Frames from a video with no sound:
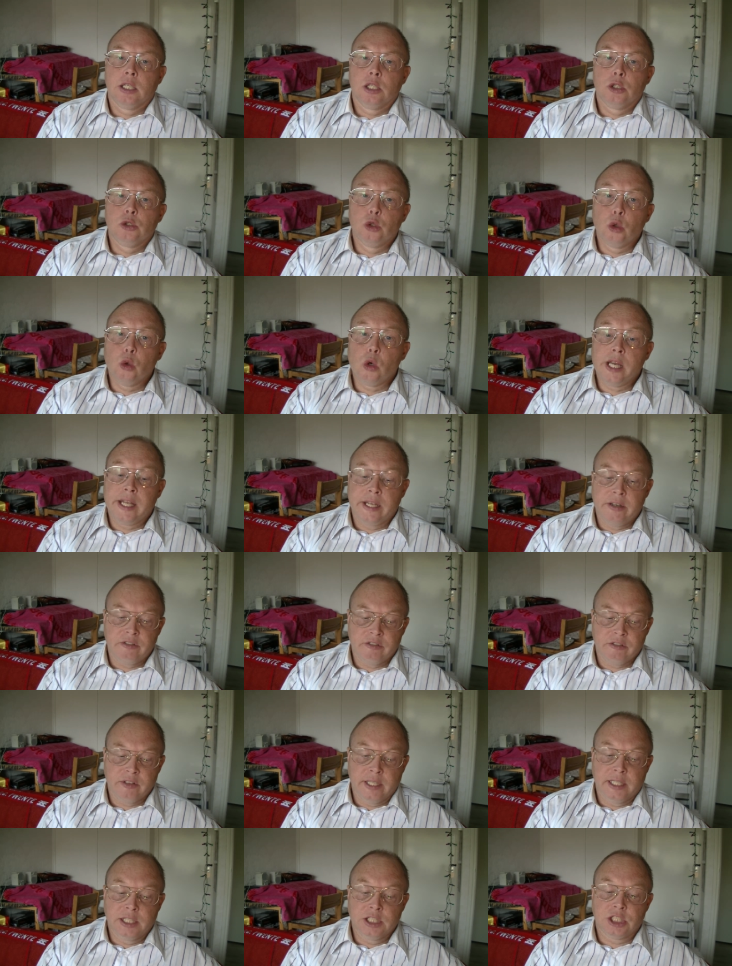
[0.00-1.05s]
do live
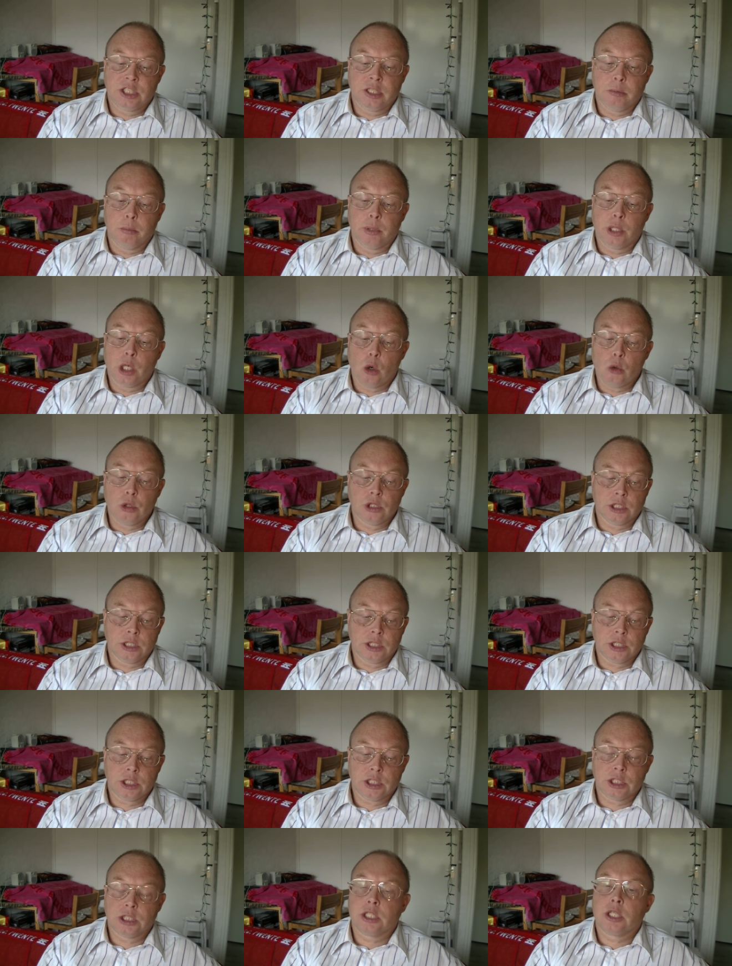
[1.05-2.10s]
in
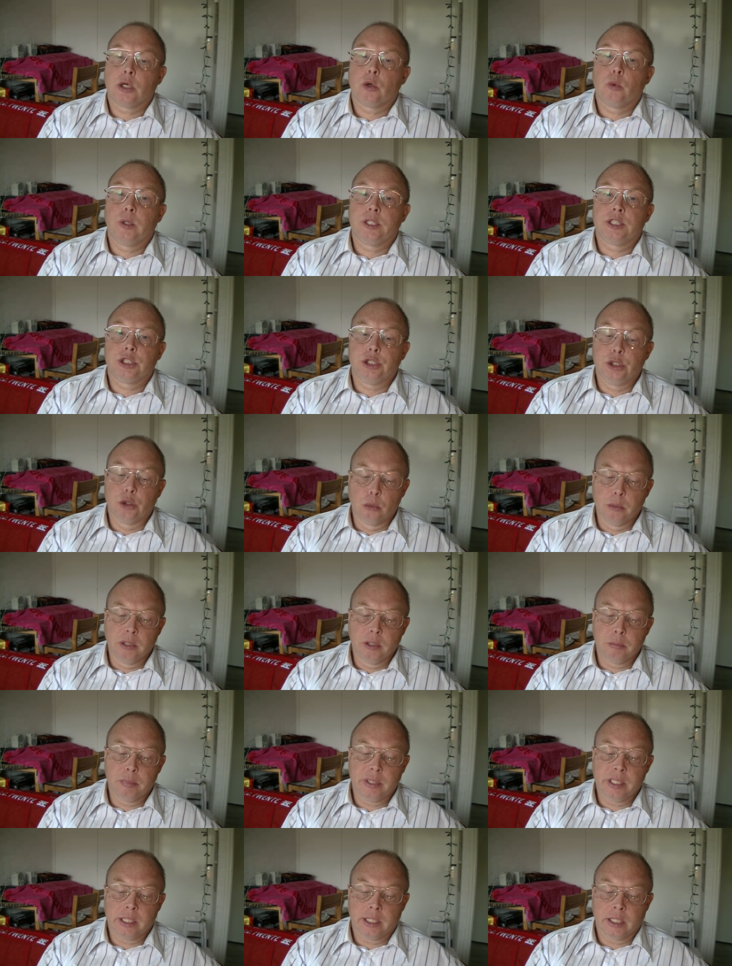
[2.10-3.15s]
symbiosis with human
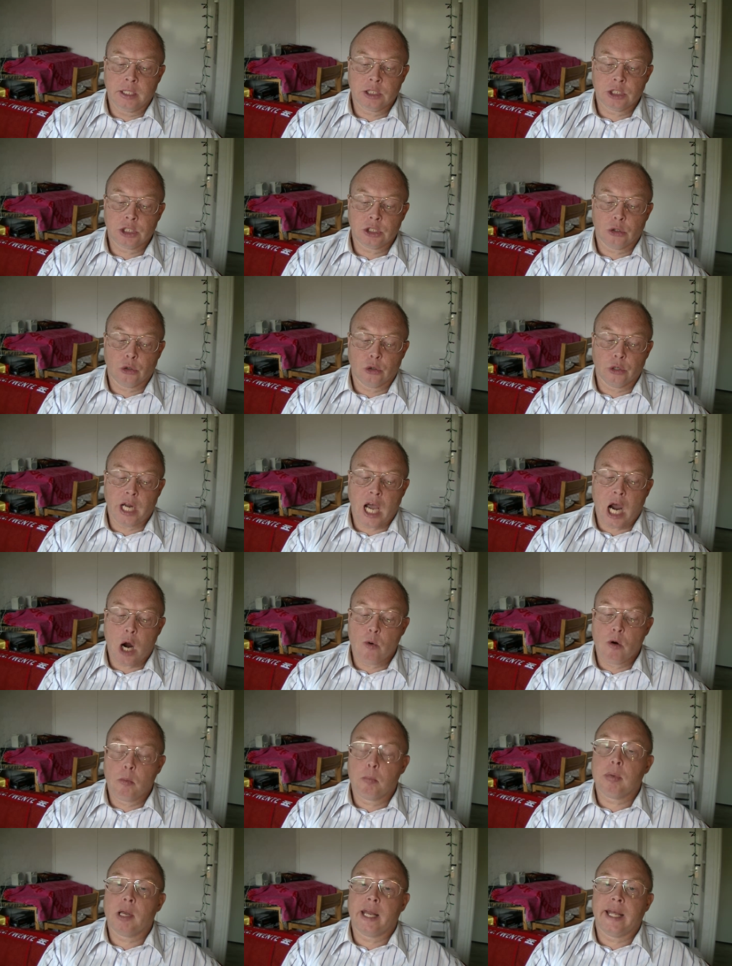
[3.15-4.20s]
beings on our
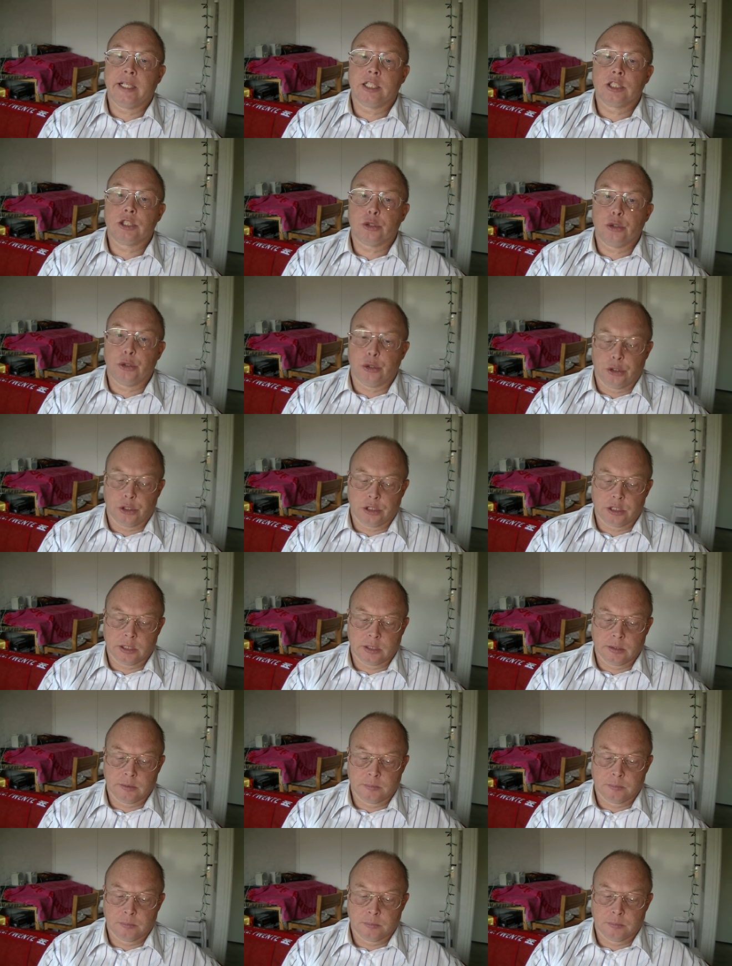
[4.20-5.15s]
planet Earth.